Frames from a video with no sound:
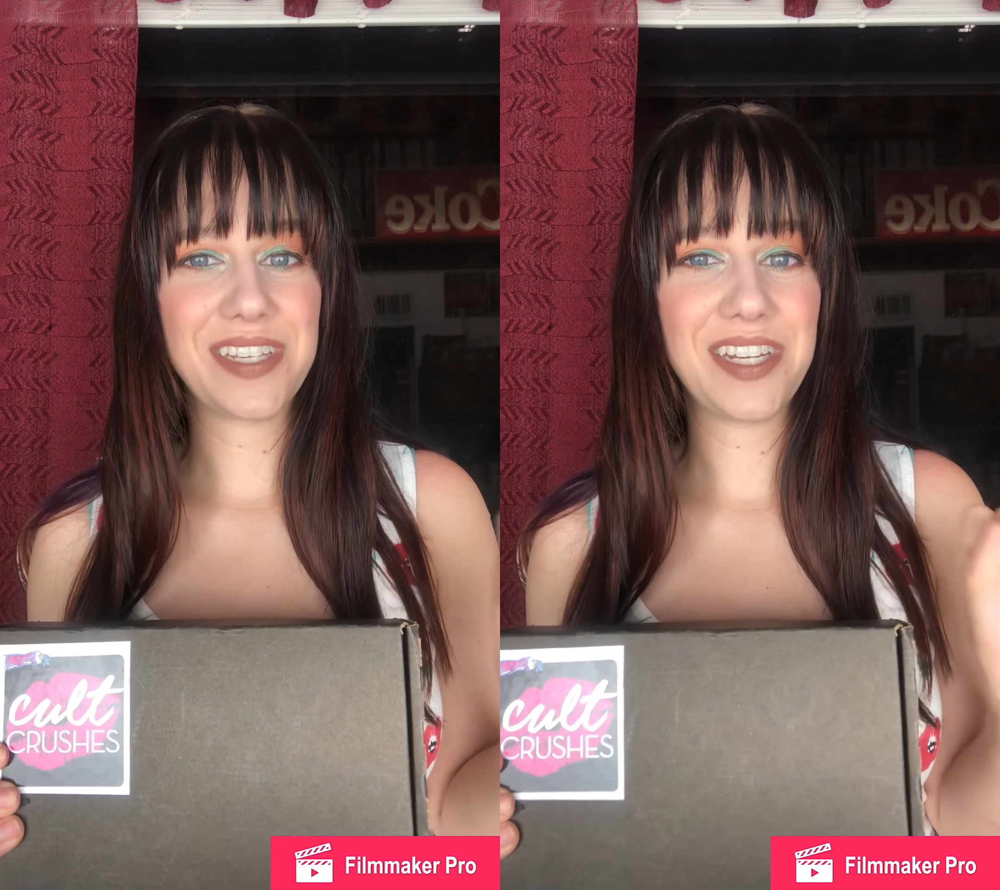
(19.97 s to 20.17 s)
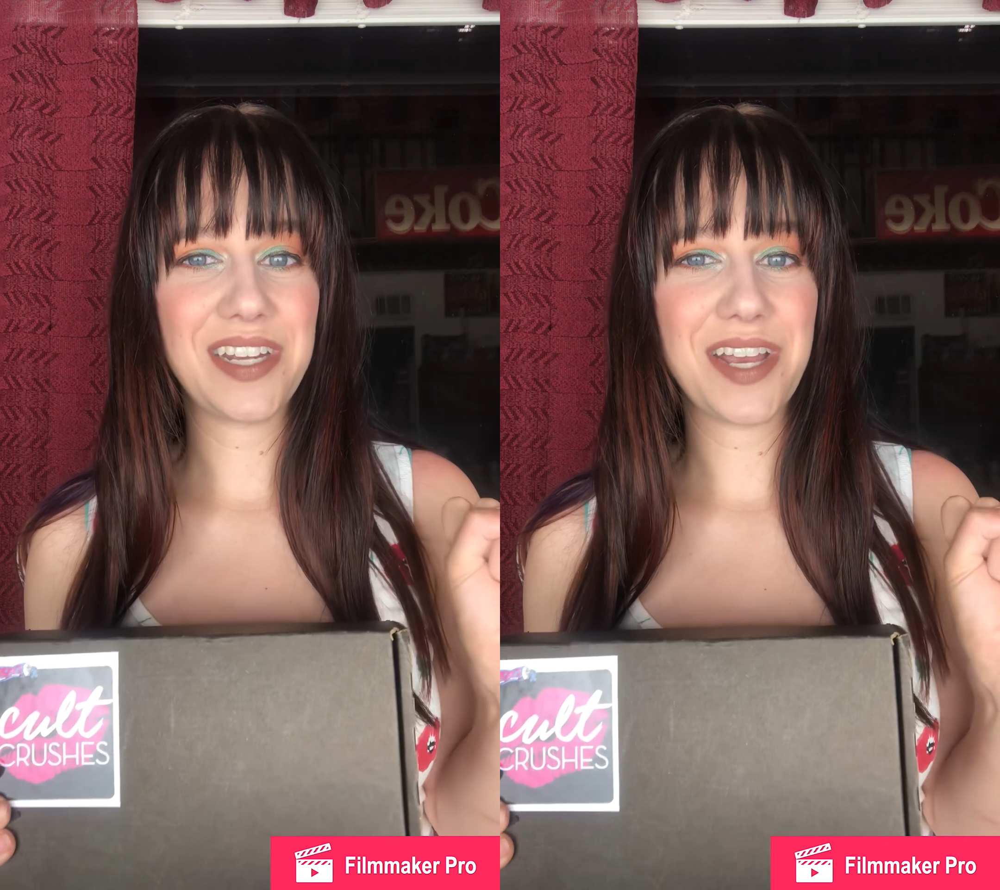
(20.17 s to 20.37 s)

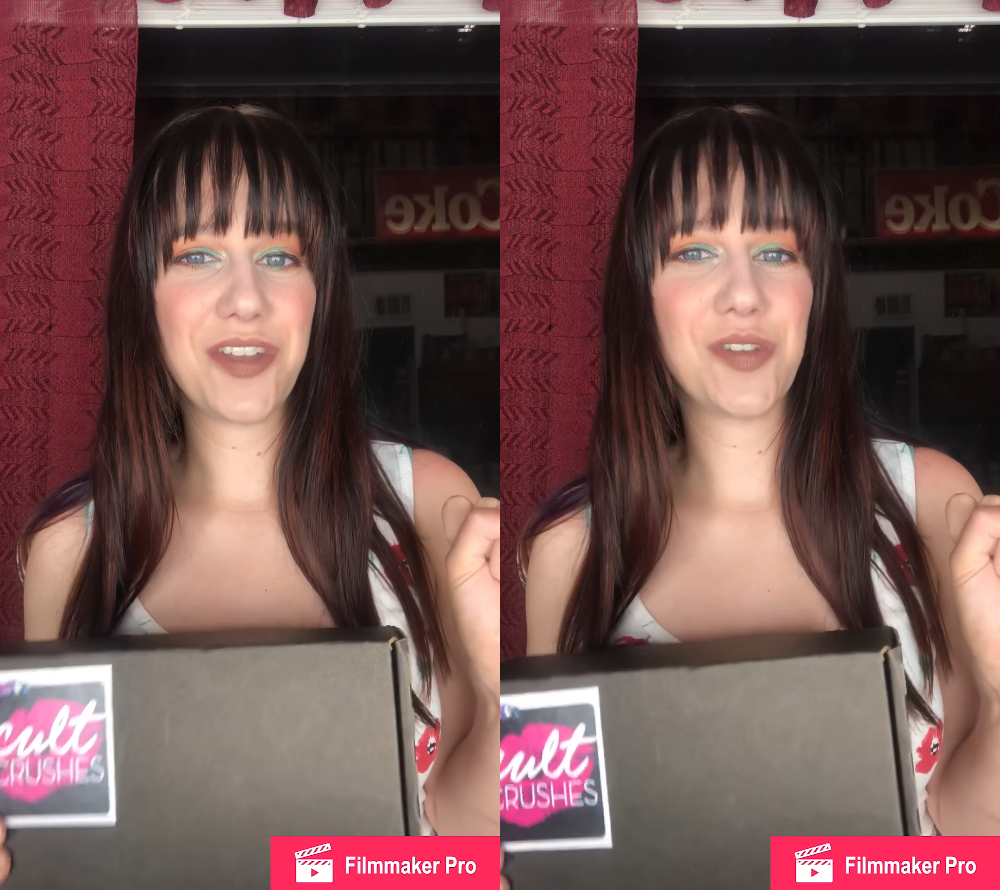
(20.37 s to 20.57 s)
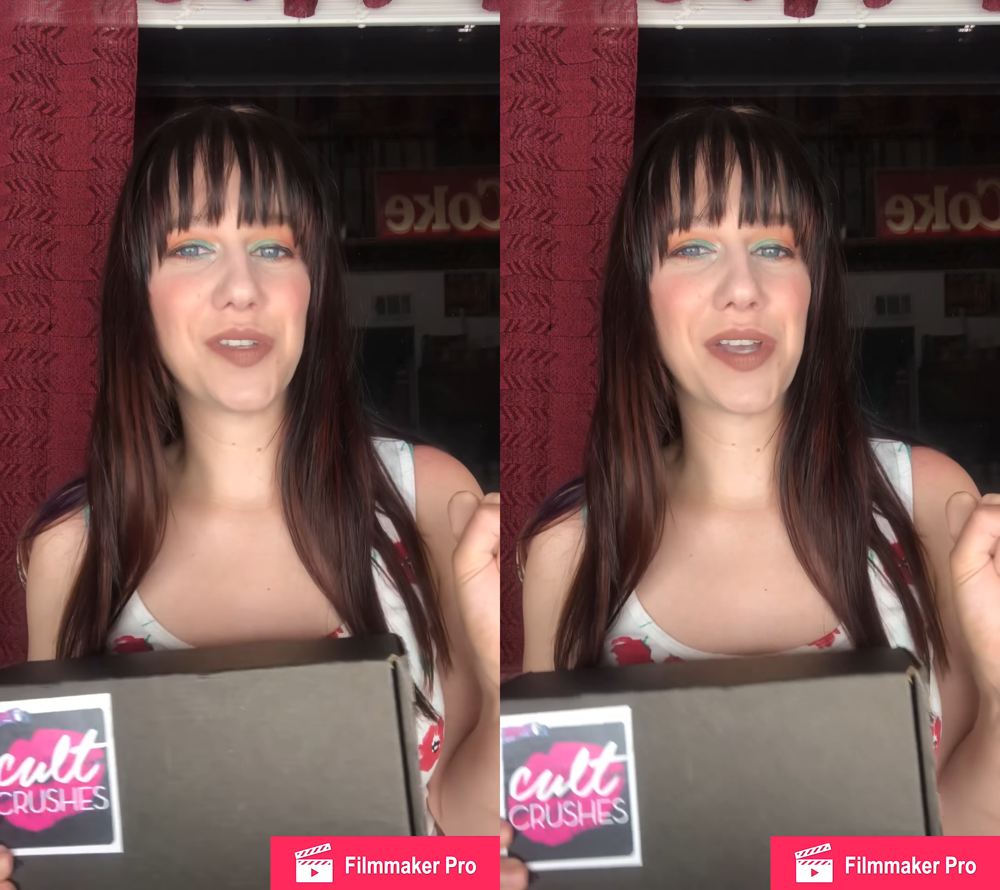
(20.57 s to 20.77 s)
today
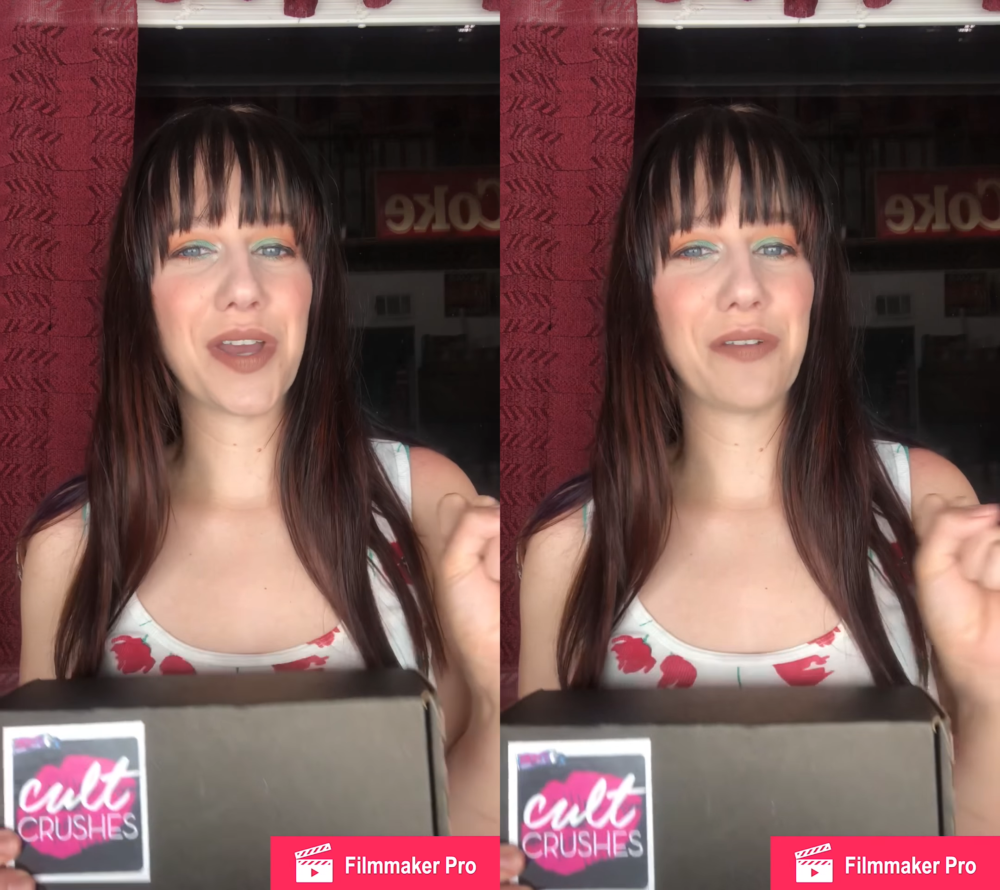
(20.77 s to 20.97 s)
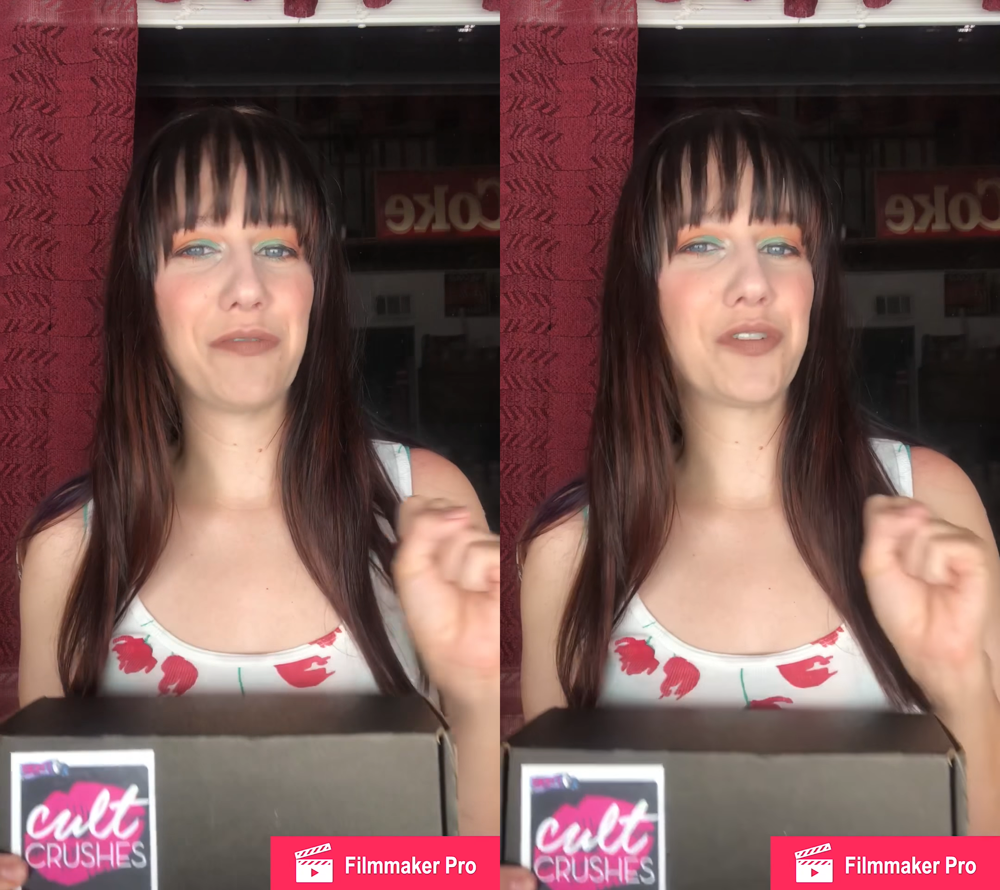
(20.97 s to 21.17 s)
just to
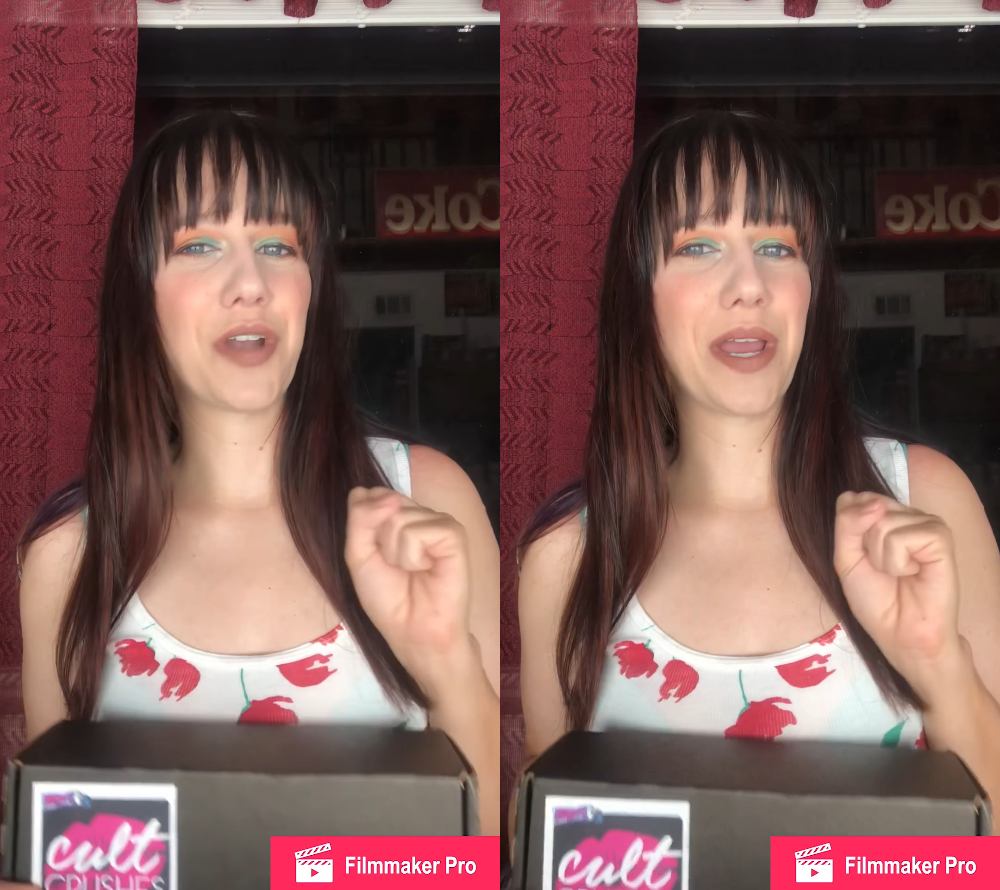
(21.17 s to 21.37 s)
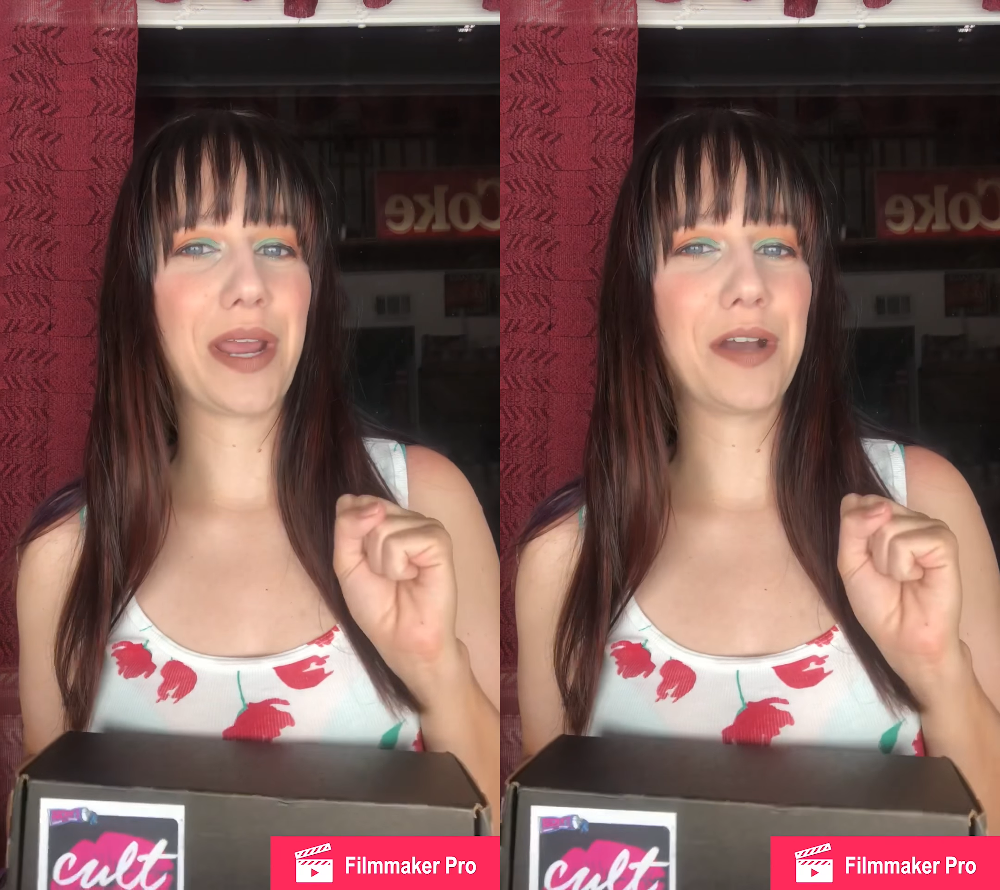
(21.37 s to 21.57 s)
kind of
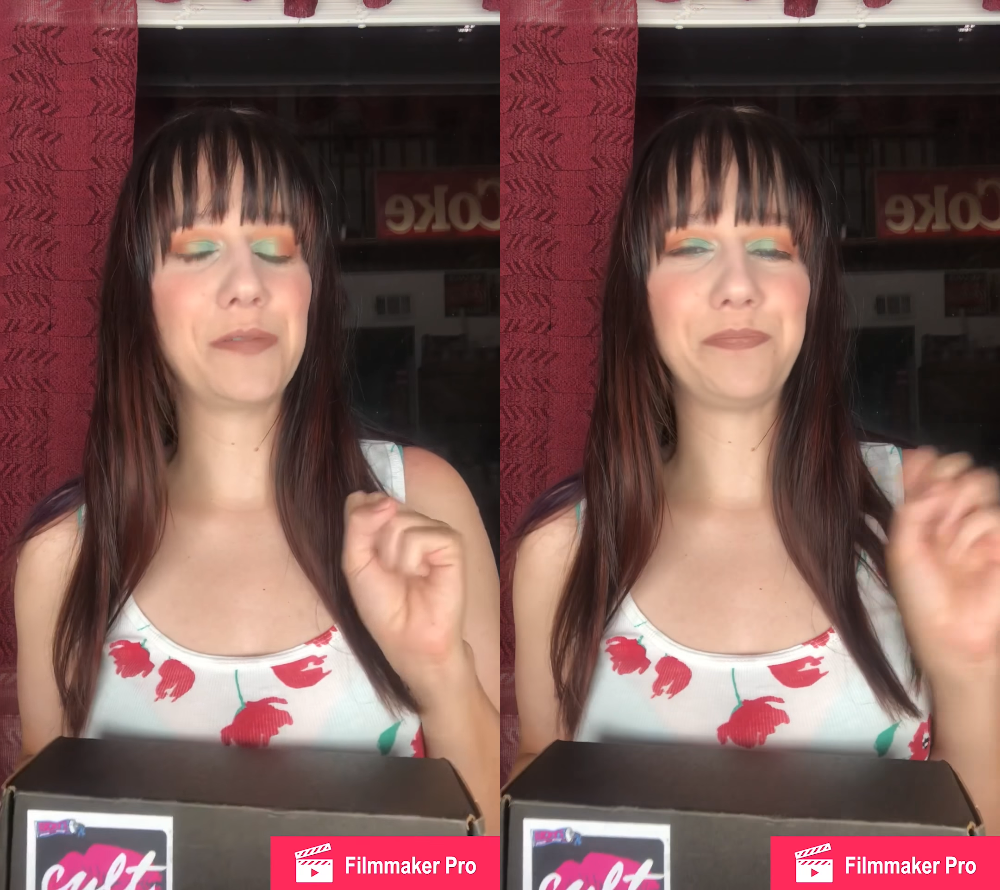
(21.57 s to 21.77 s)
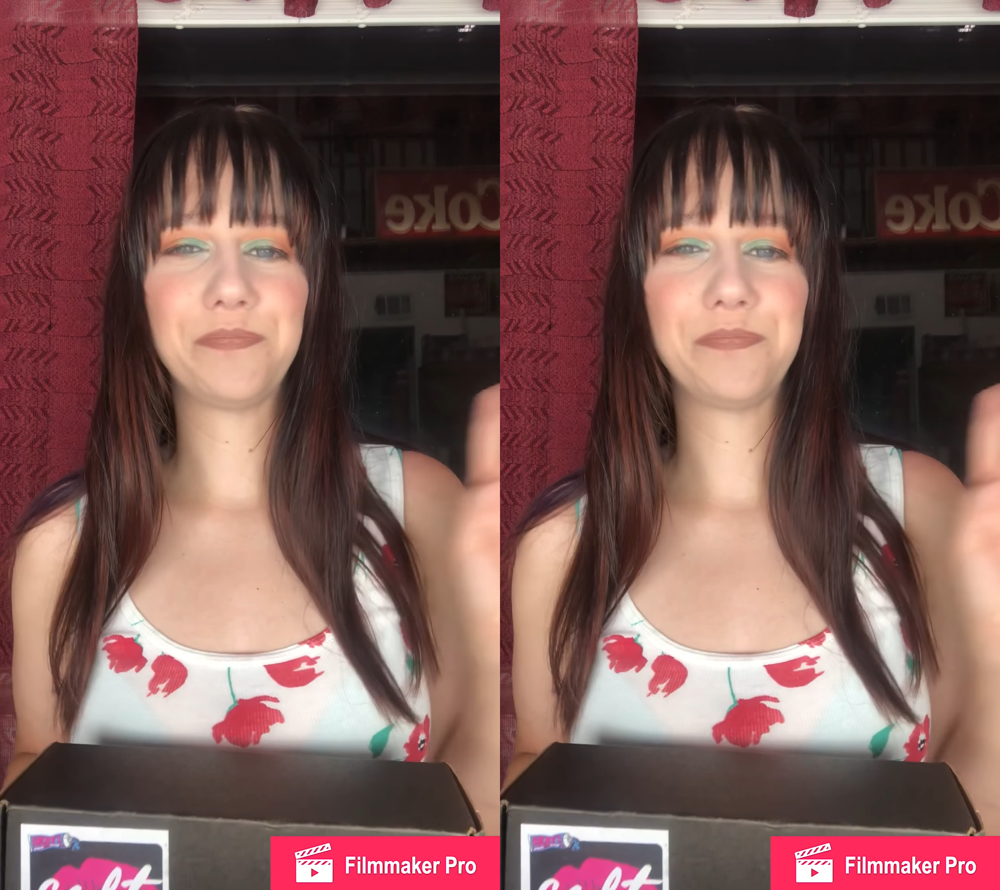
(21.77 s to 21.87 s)
try it out.